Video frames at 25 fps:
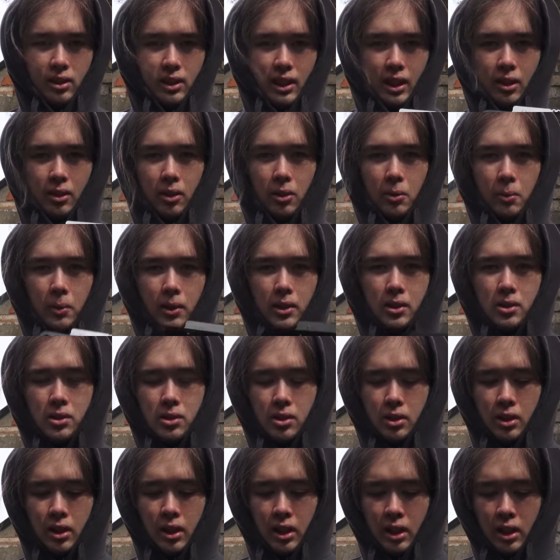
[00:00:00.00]
The outer
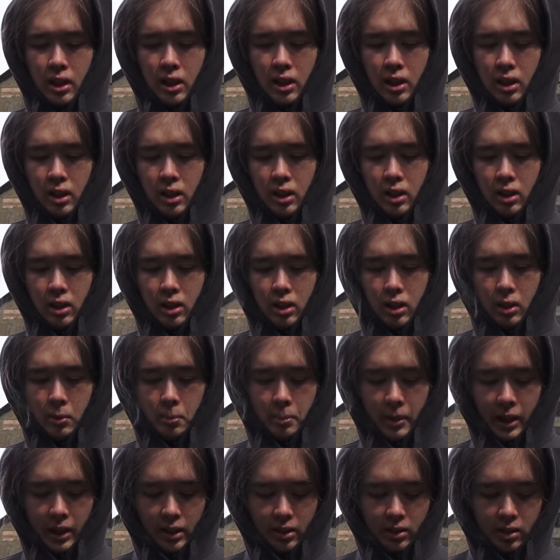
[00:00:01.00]
ones are
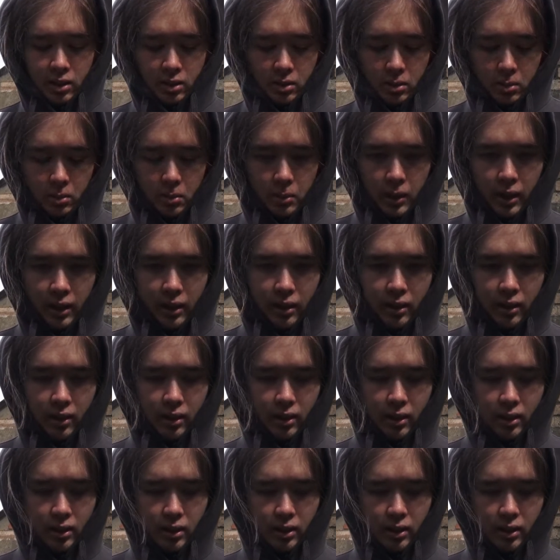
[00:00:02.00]
painted with,